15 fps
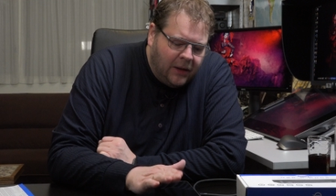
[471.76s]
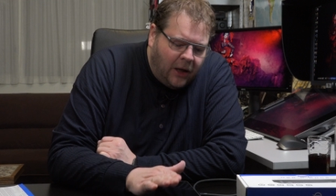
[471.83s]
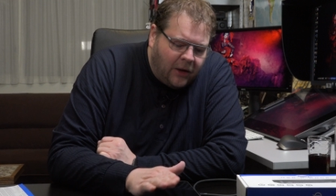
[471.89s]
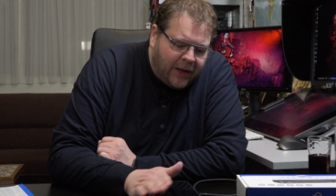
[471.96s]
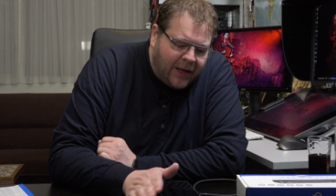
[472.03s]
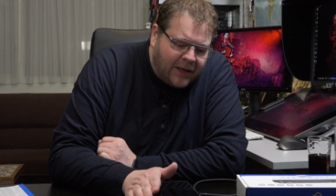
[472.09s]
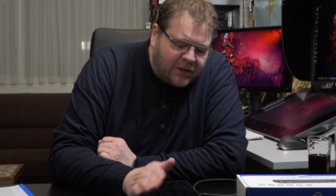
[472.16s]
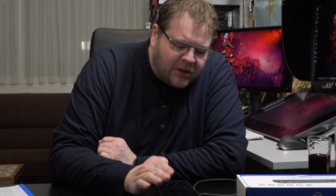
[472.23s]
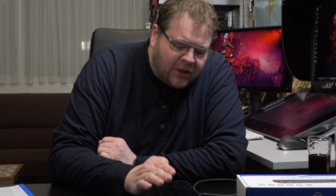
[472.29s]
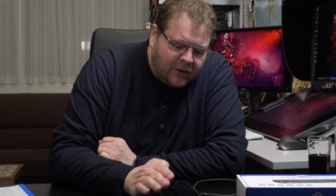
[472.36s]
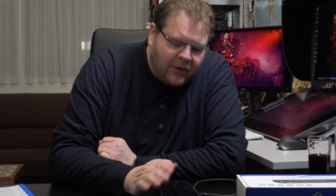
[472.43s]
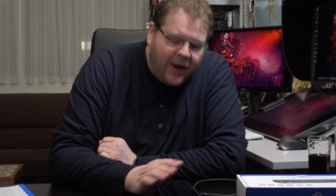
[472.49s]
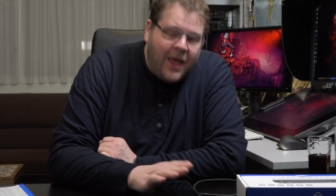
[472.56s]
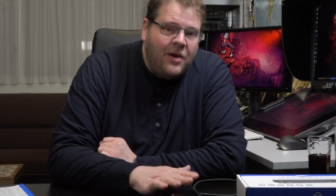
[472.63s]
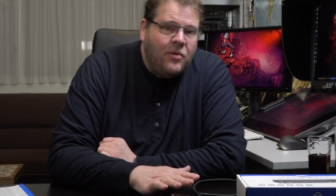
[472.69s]
Okay,
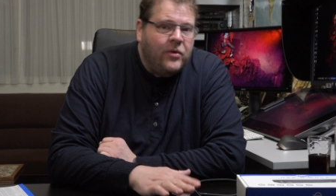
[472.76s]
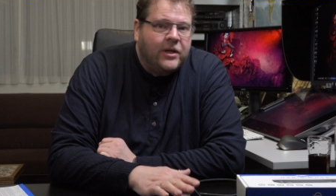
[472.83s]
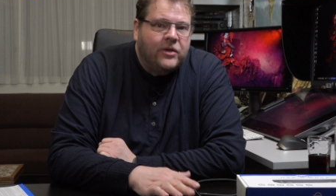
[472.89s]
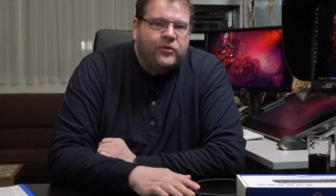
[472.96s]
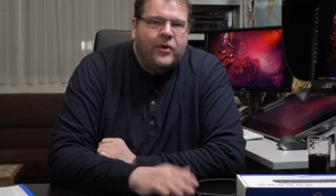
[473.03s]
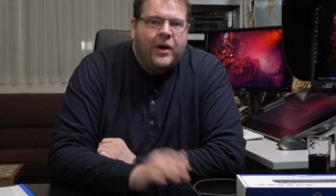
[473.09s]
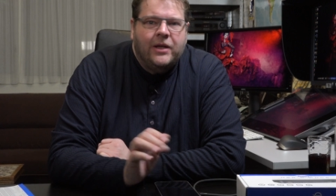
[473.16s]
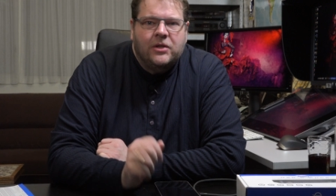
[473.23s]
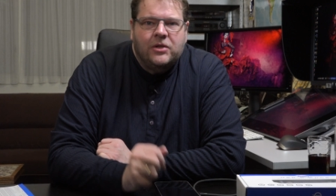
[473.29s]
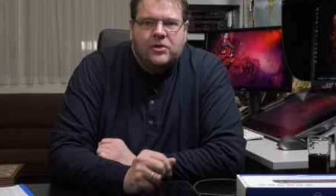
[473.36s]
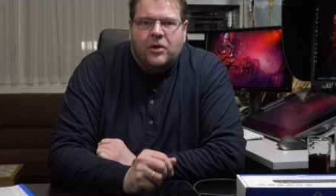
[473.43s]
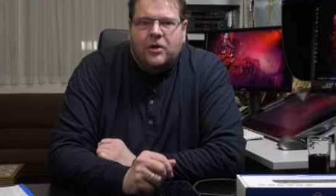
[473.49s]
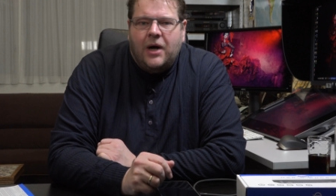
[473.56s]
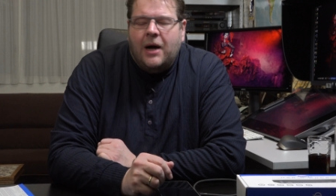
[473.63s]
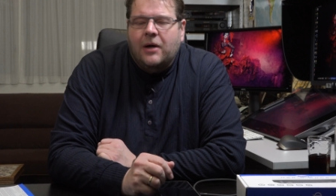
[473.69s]
so Annewiek tried this
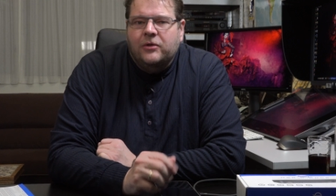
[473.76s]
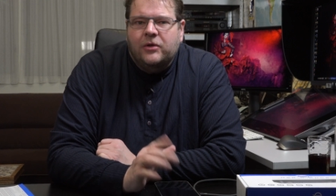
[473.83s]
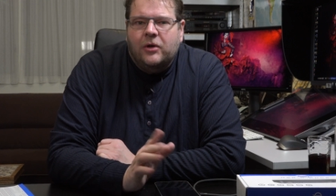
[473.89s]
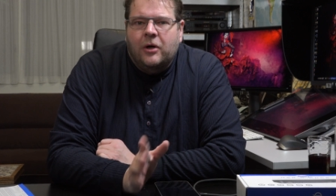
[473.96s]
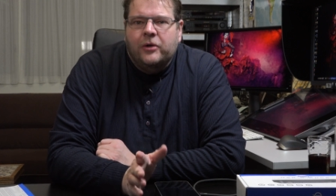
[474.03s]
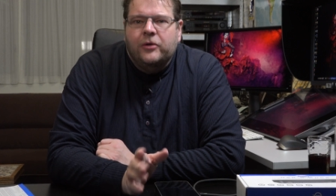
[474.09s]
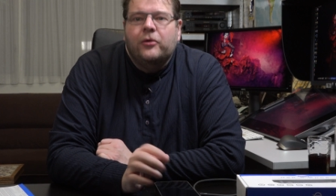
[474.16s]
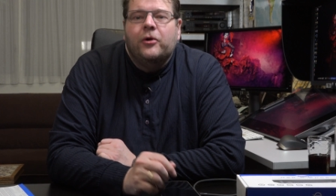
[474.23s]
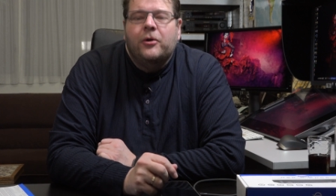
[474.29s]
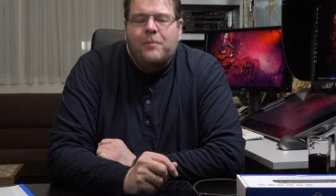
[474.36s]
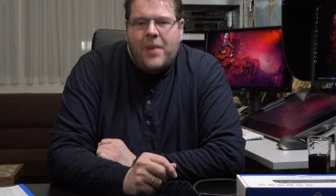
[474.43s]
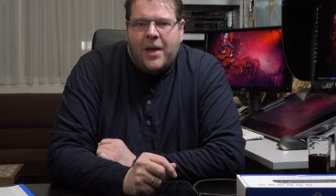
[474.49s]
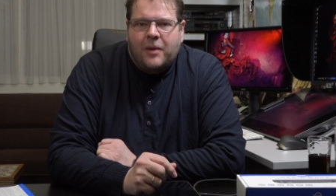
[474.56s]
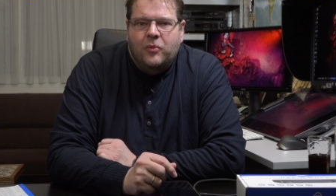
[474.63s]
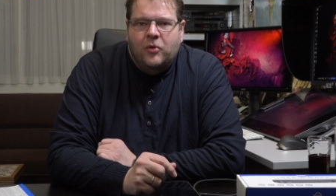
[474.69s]
dock out on her
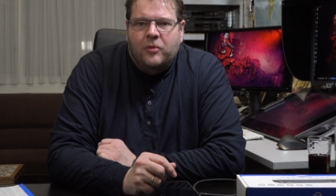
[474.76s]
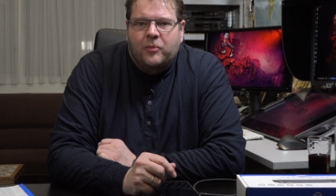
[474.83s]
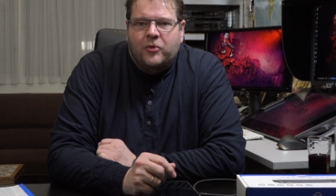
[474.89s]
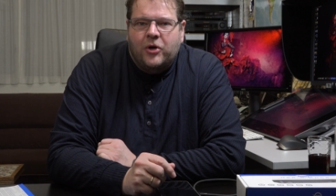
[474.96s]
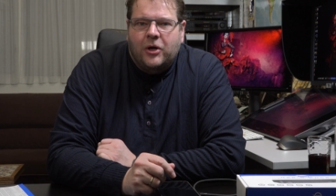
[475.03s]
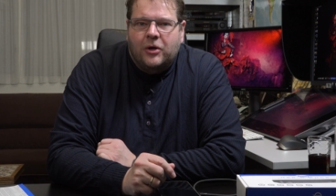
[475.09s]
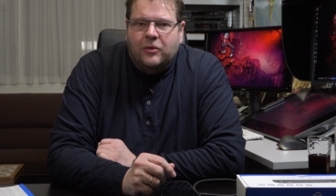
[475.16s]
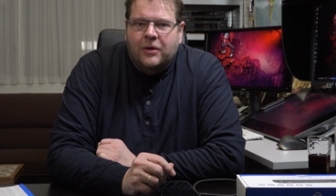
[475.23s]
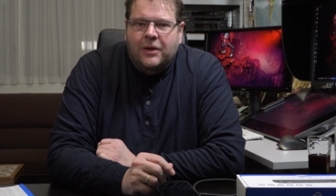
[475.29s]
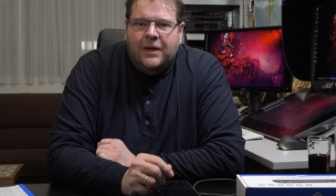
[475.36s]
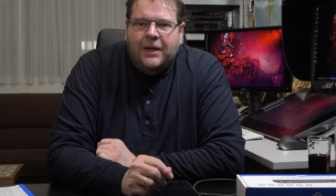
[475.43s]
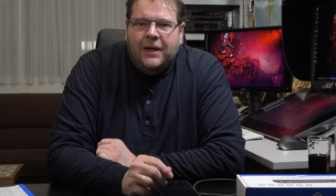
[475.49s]
MacBook Pro,